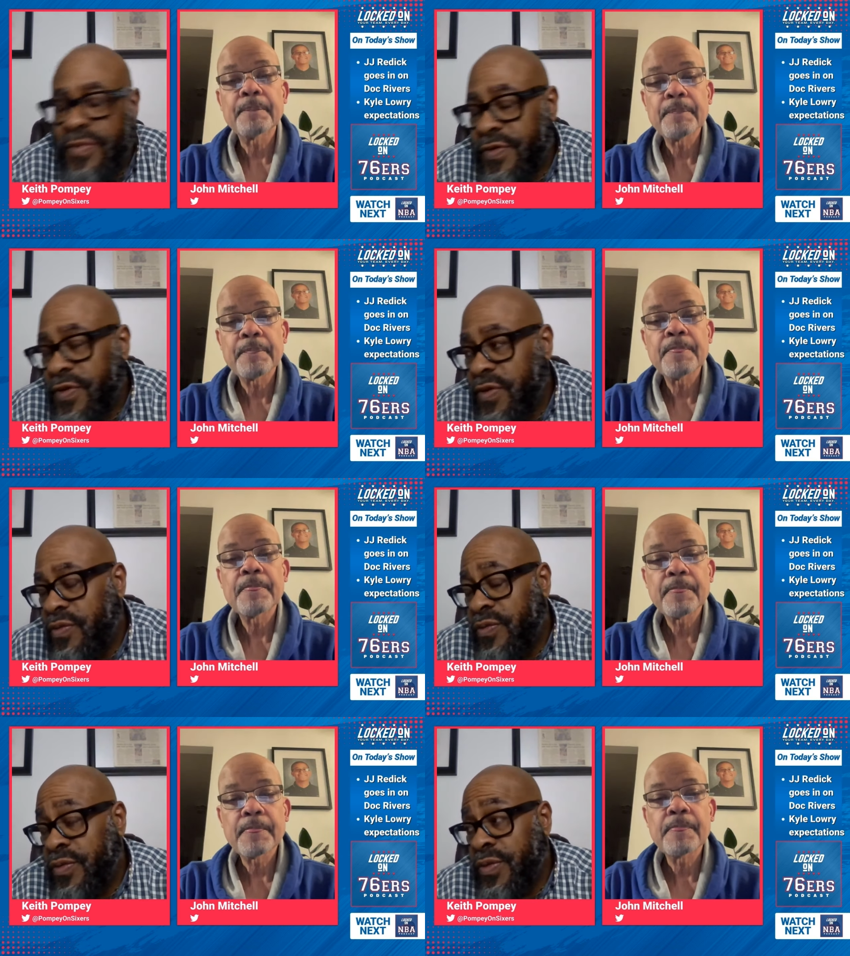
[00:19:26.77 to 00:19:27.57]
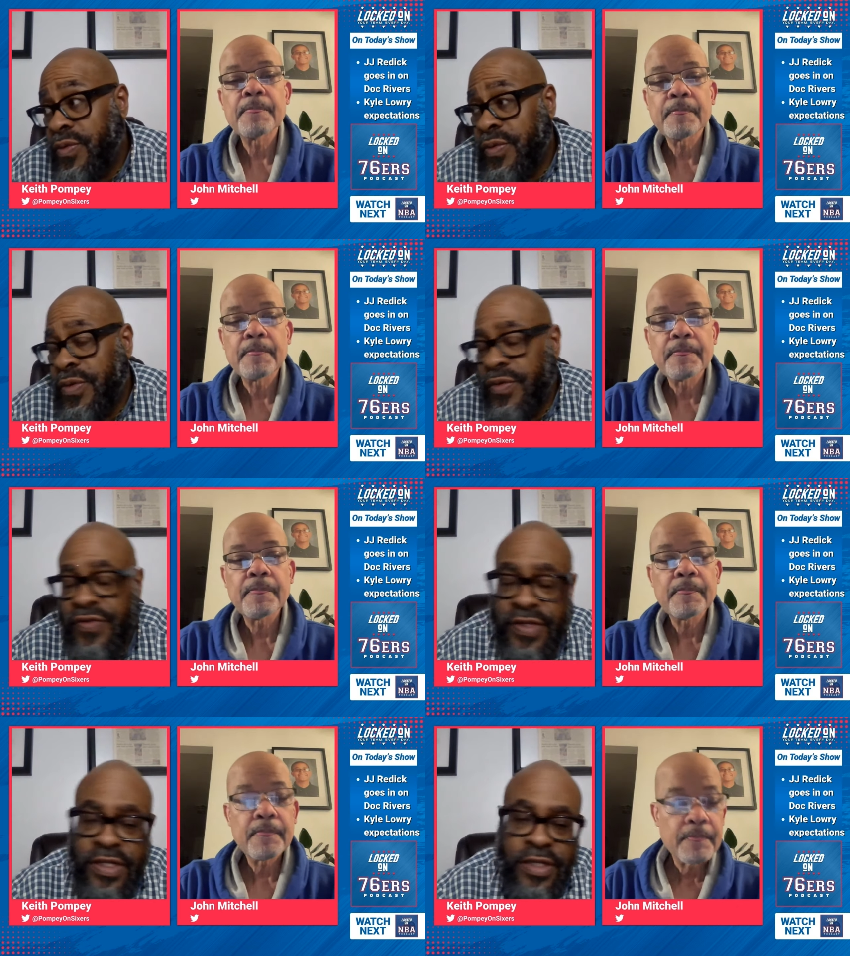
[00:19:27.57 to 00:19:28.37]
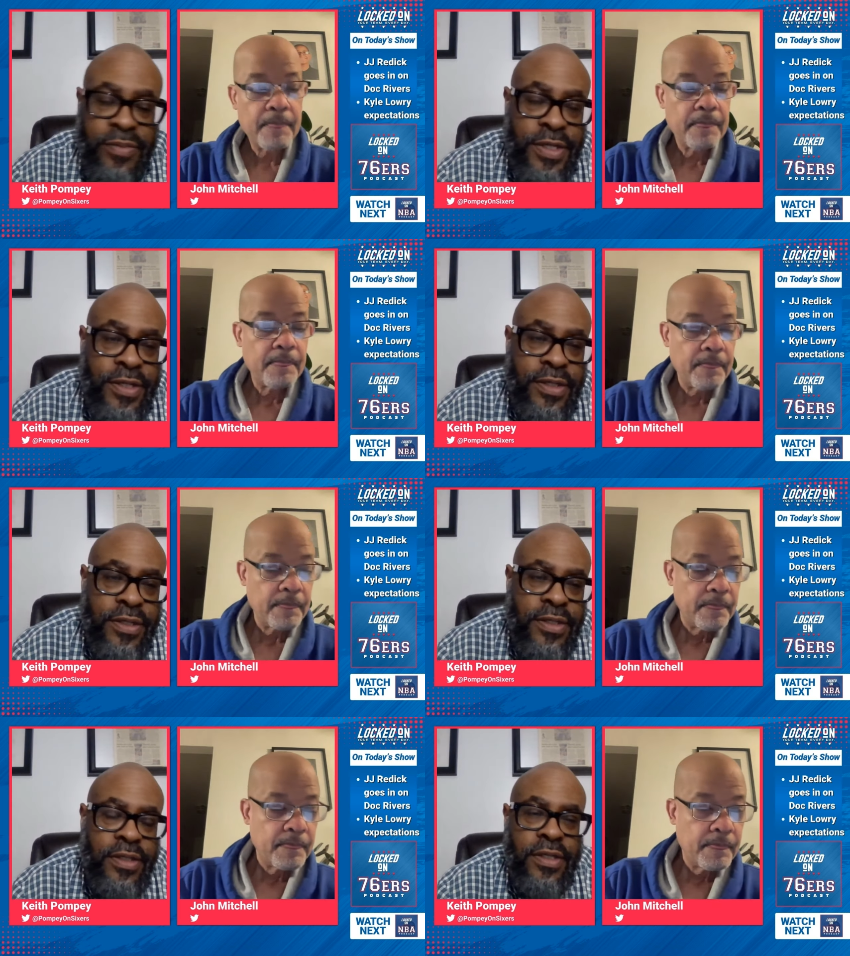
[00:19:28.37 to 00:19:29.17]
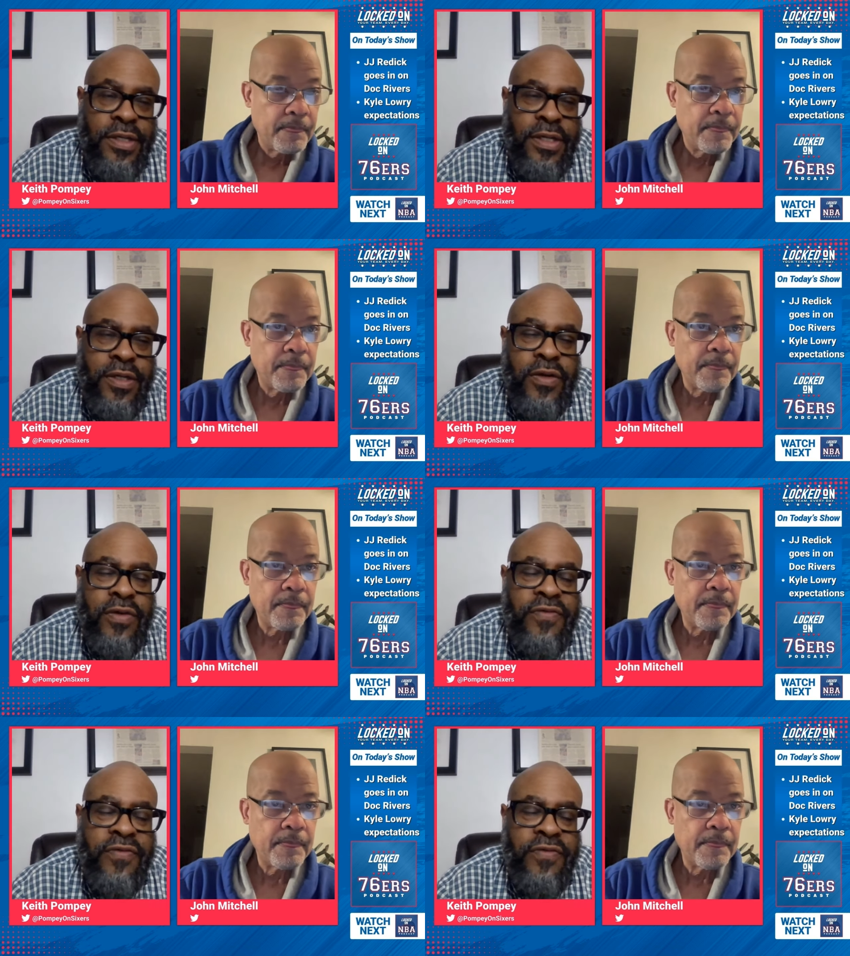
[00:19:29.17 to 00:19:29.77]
Speaker 1: So, we'll see. But, the